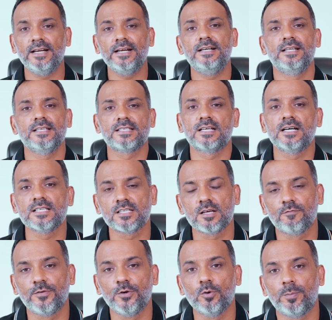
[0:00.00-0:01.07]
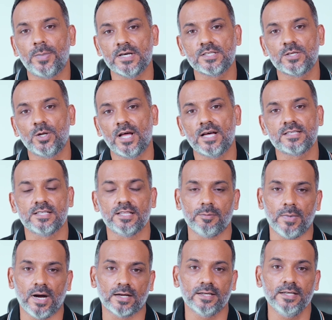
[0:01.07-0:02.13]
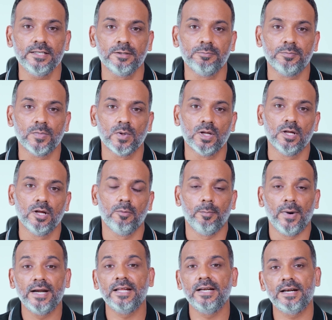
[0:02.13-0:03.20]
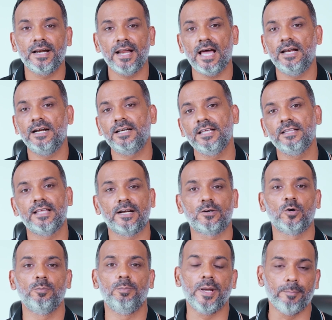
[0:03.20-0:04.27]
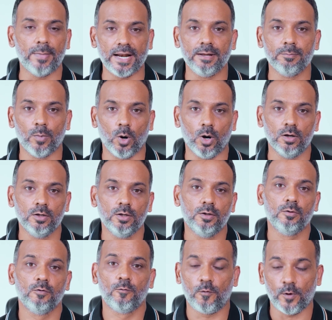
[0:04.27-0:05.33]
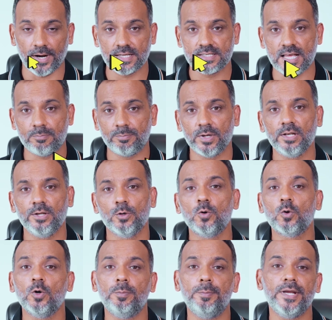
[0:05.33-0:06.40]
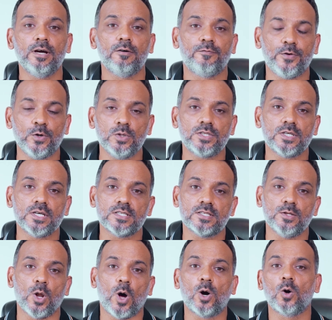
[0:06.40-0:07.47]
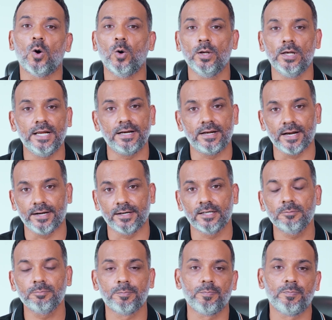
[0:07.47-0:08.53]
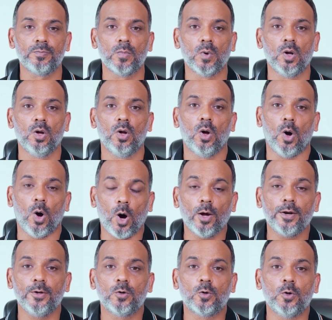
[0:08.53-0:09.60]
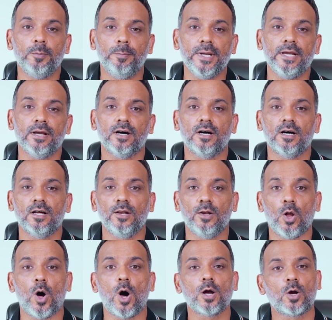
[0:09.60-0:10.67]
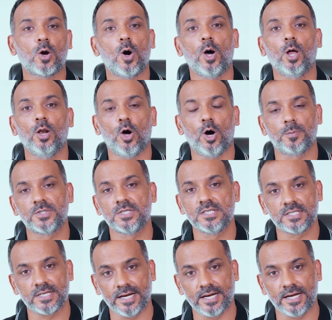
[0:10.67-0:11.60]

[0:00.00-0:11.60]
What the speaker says: did discuss a few personas in the market, but in reality, there could be many more. For example, you could be a futures long only trader. or you could be a long call options